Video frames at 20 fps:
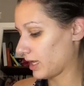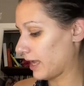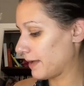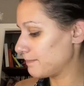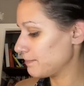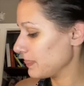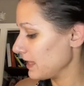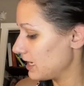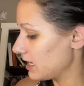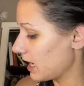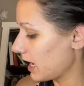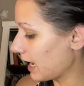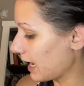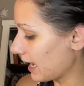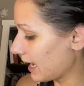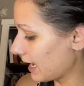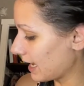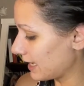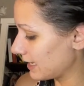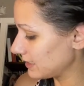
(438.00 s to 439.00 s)
to
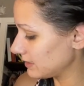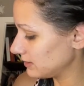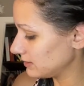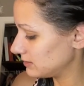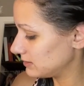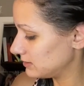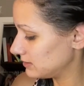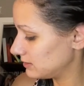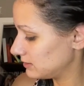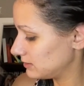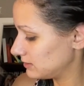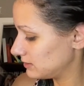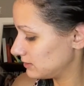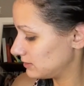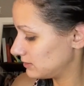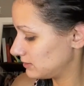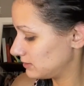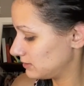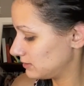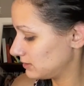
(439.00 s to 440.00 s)
high. Okay, high,
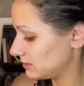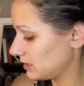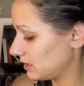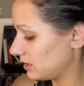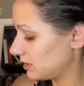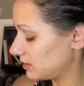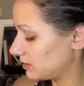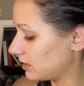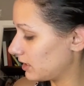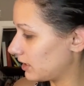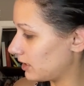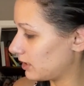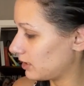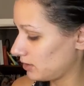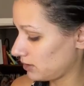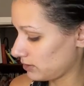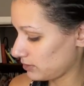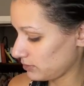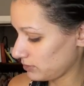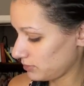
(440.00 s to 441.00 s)

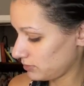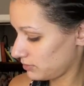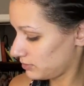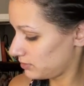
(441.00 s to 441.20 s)
low,